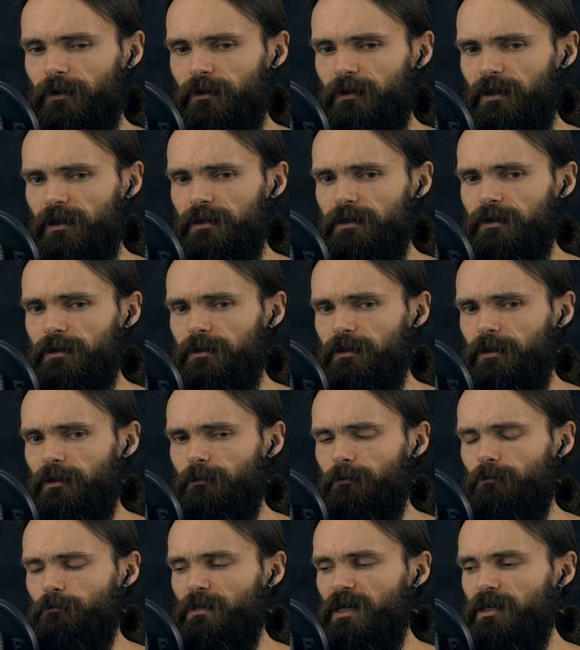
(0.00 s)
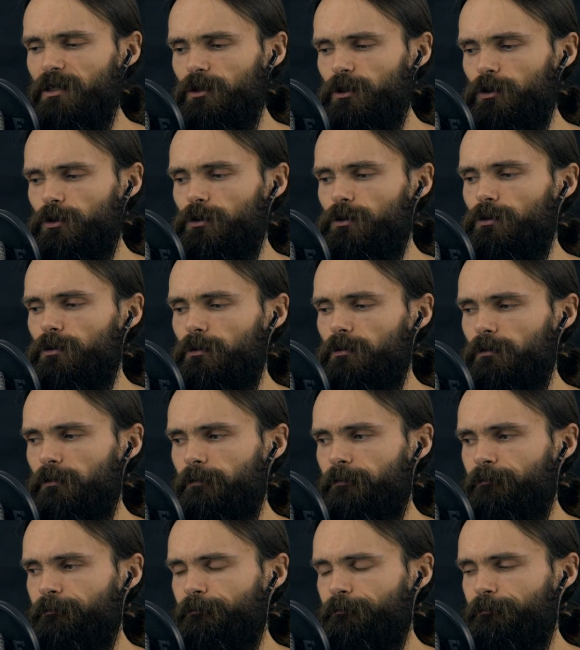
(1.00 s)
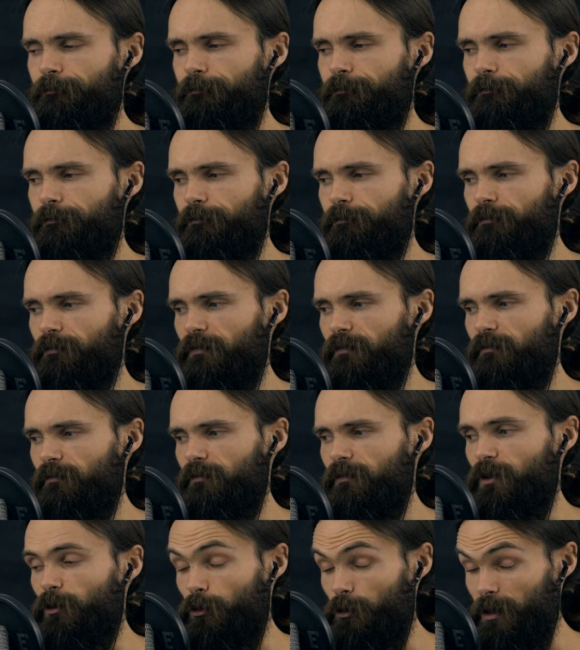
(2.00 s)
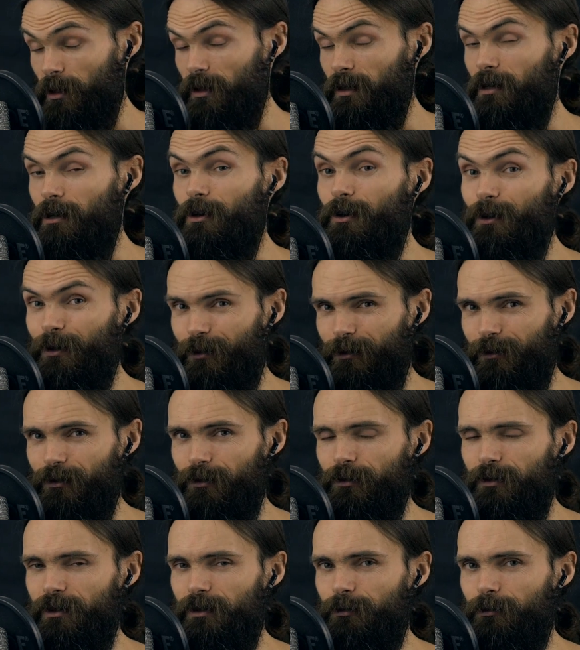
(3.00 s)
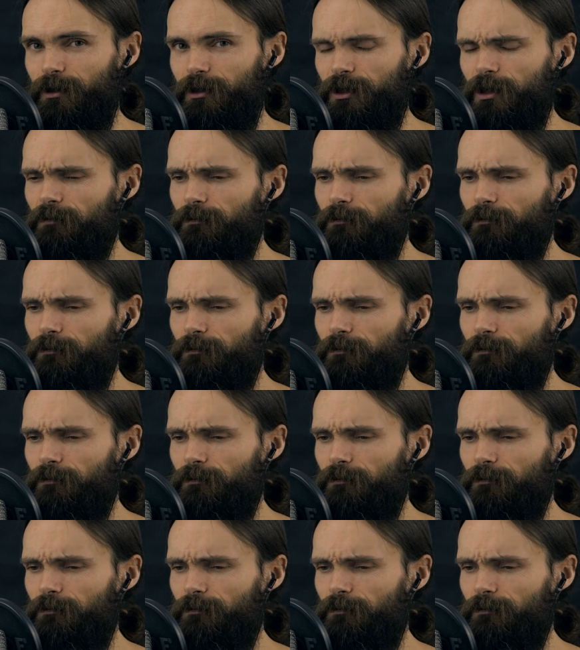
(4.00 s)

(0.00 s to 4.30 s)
that can make you really learn the language.